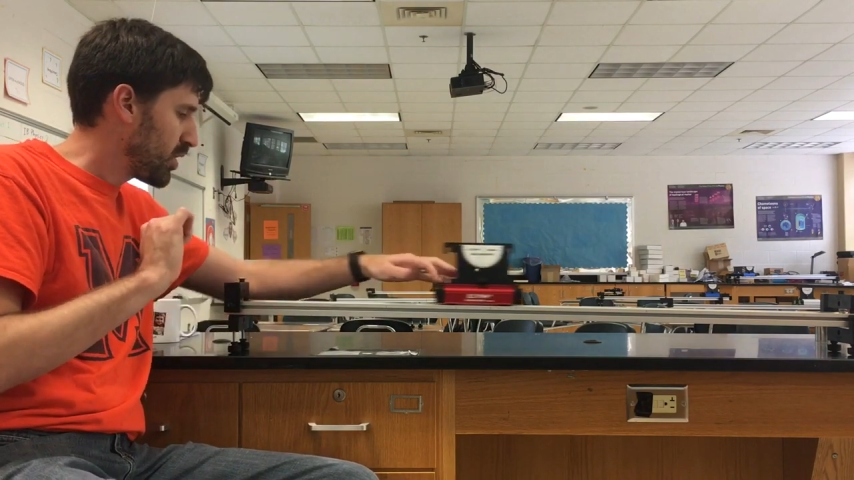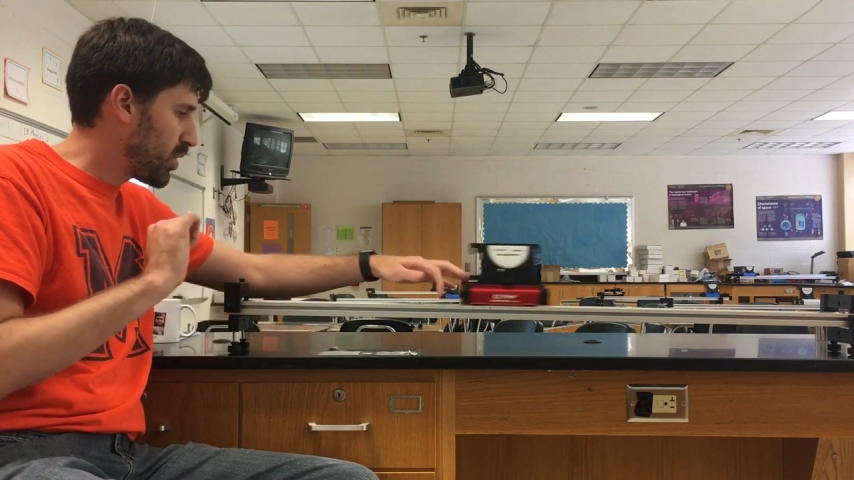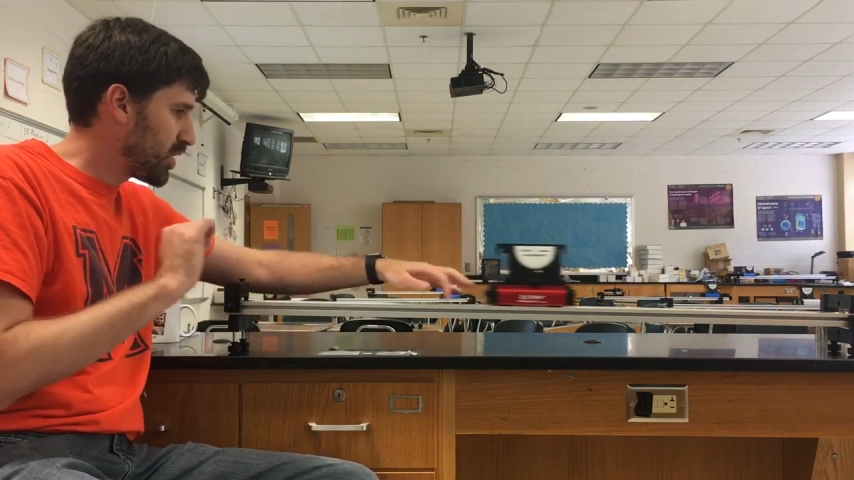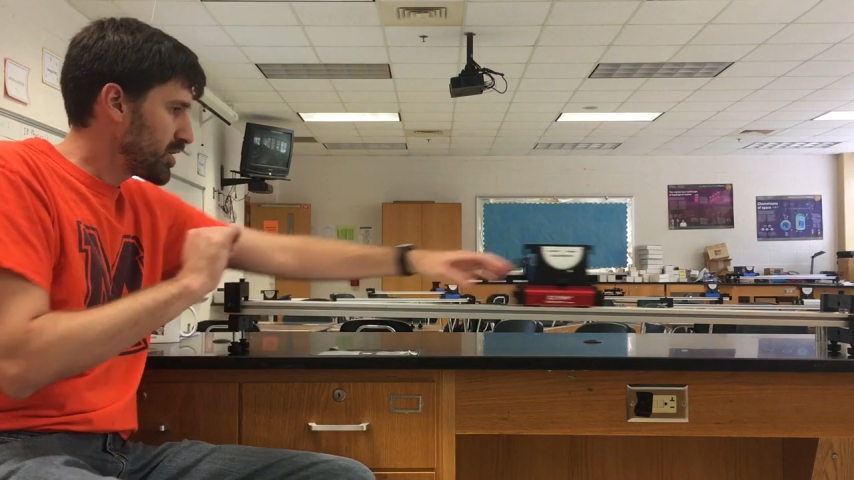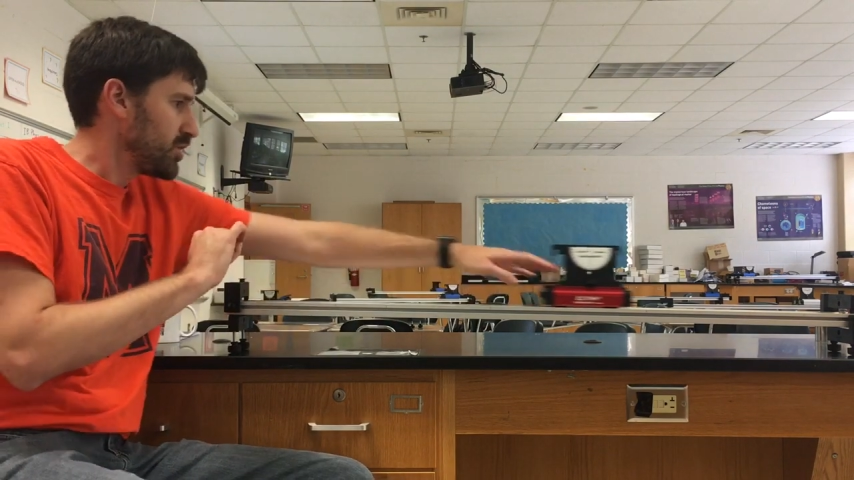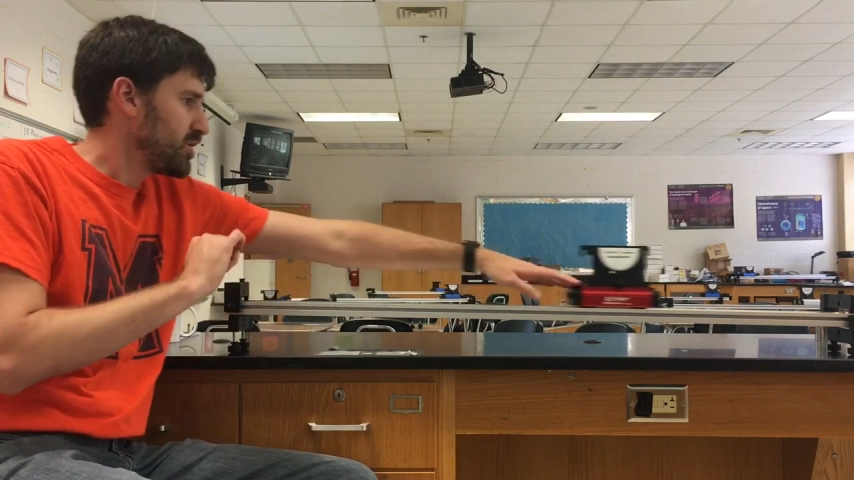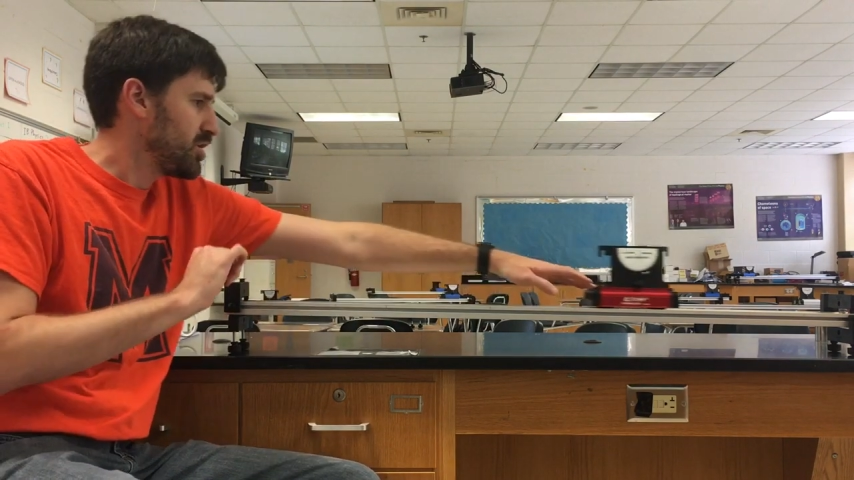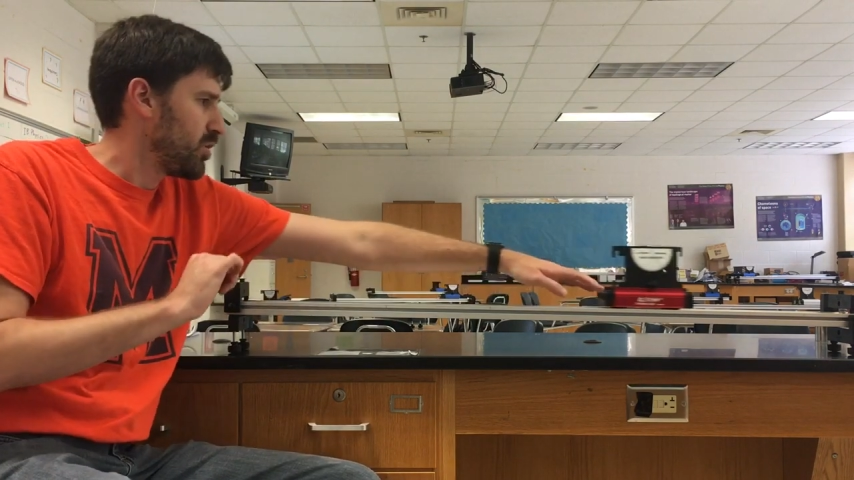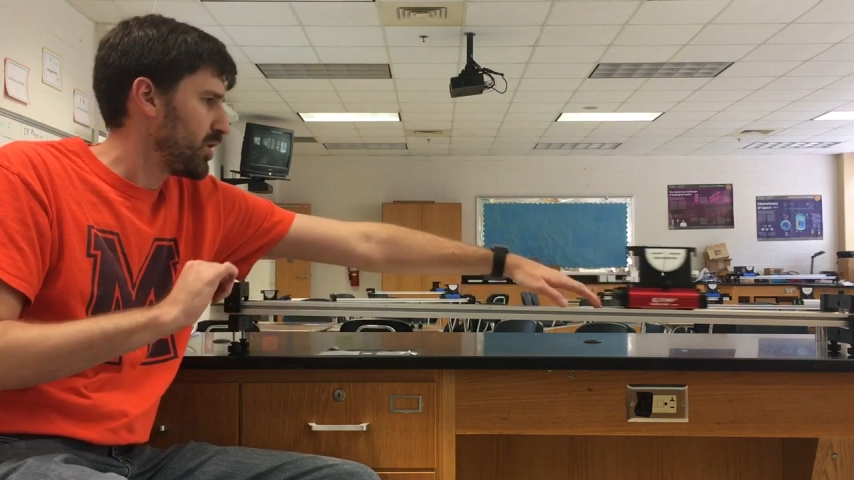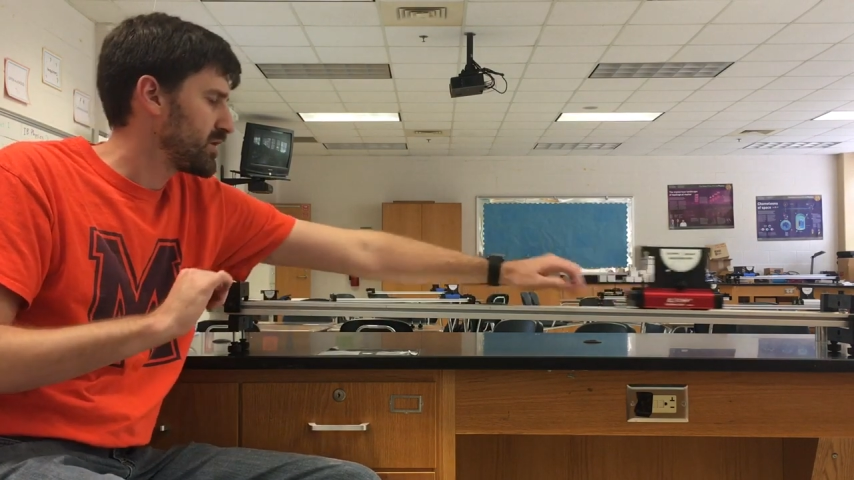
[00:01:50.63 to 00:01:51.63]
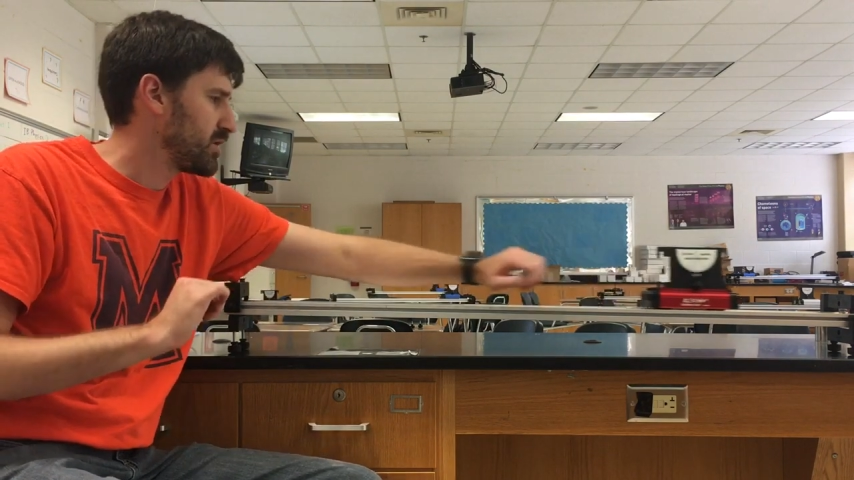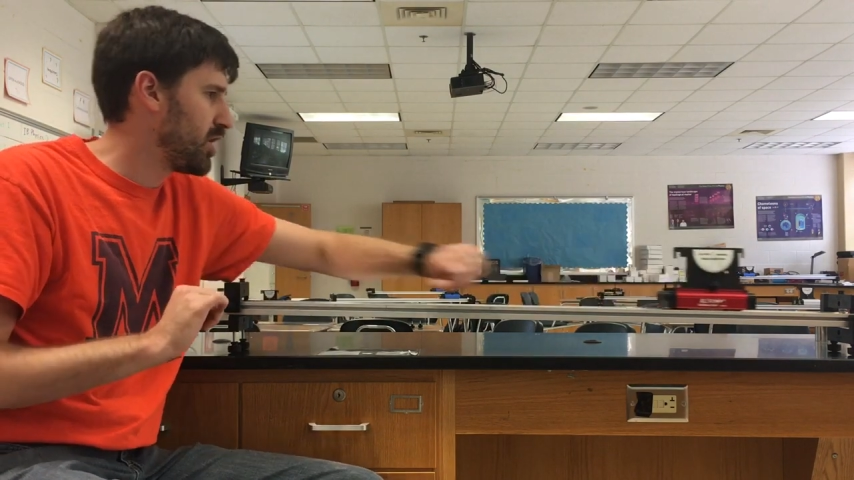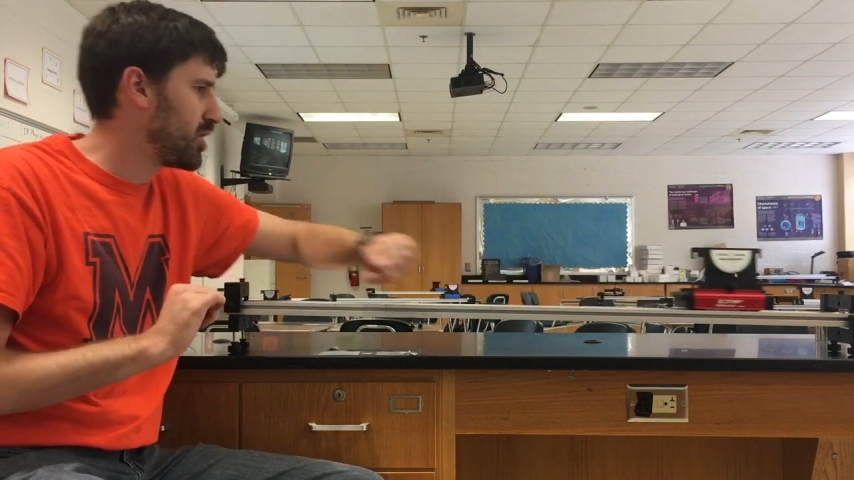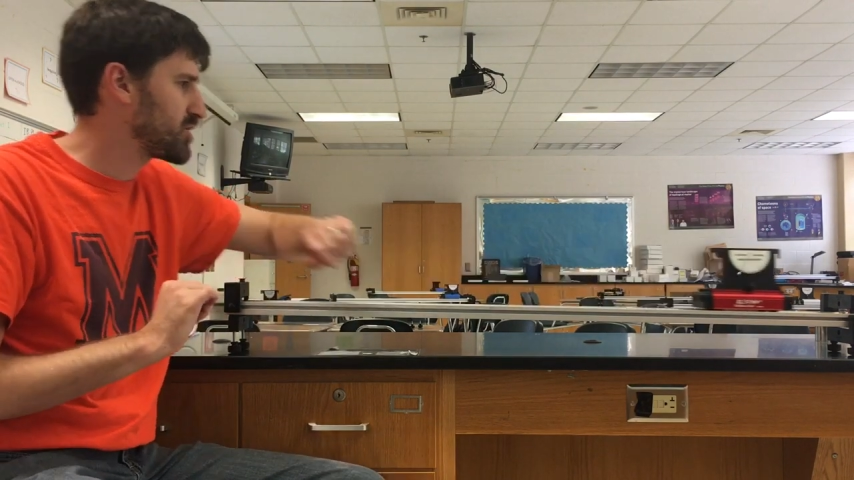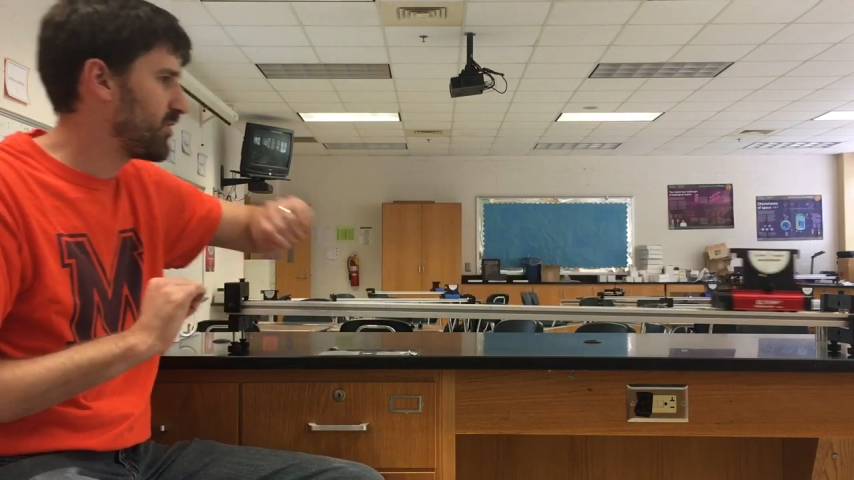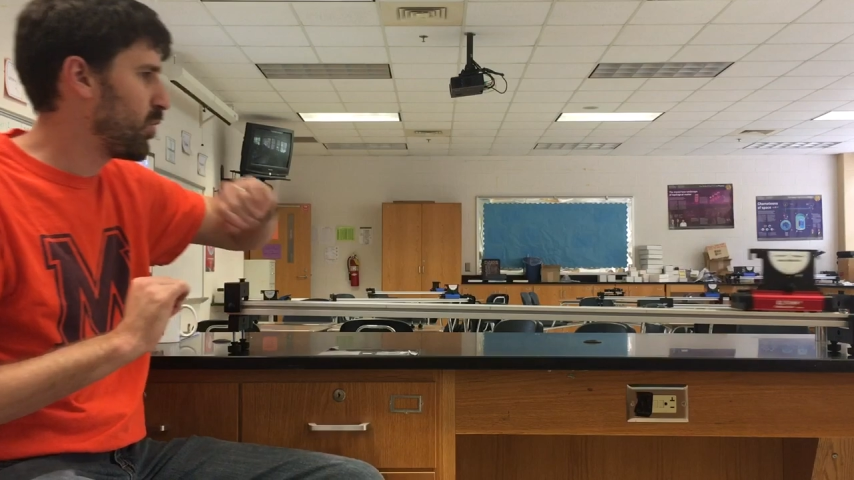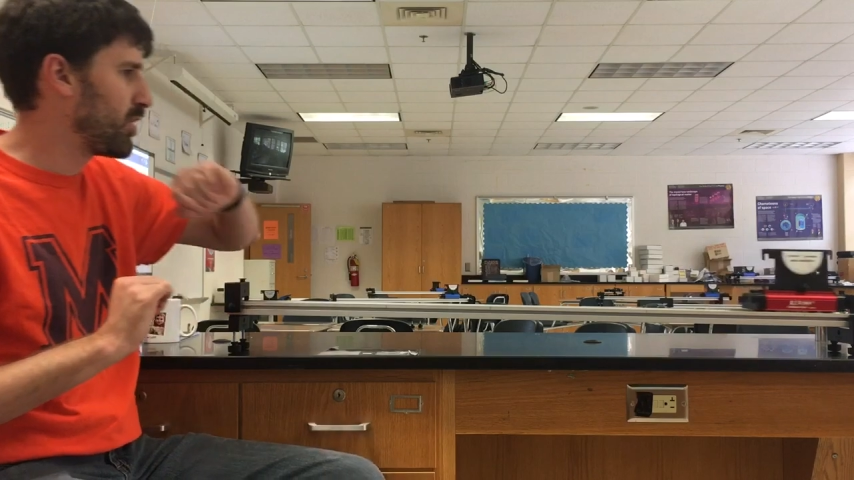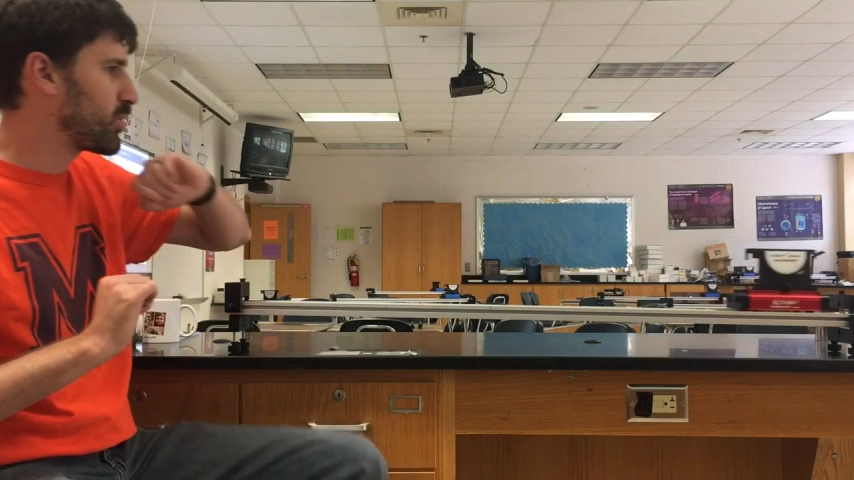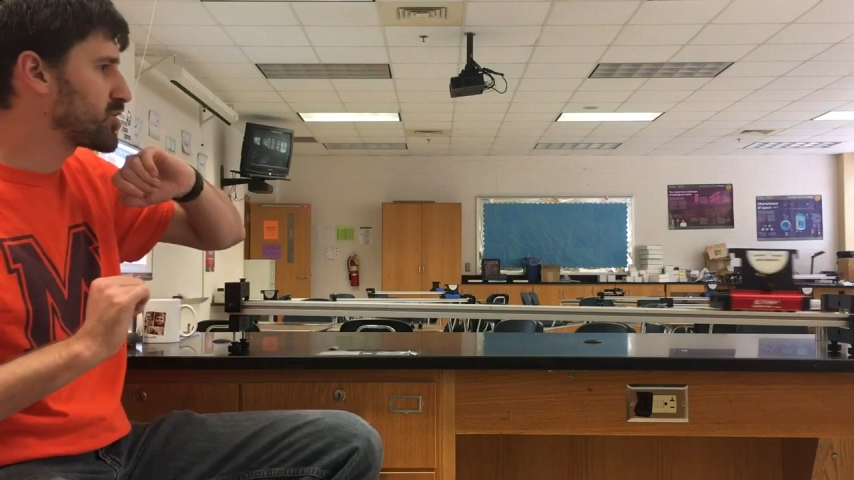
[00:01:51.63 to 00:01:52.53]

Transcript: on you, and you don't want it to launch forward.